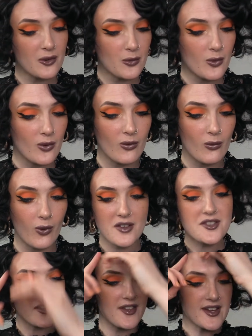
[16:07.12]
know what to
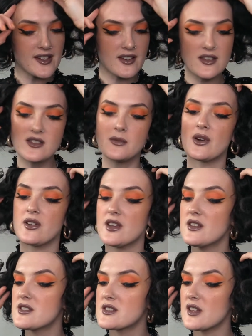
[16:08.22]
think, to be
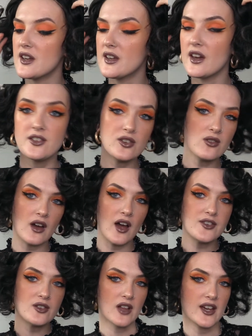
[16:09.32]
honest. Like, I do
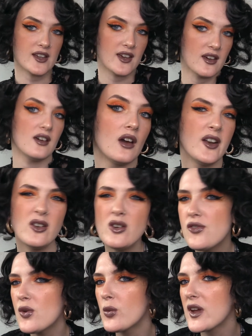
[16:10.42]
like it. I don't know if the
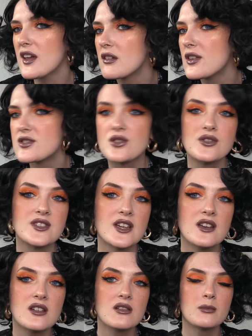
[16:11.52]
wig suits it,
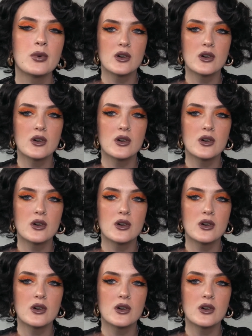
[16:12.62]
but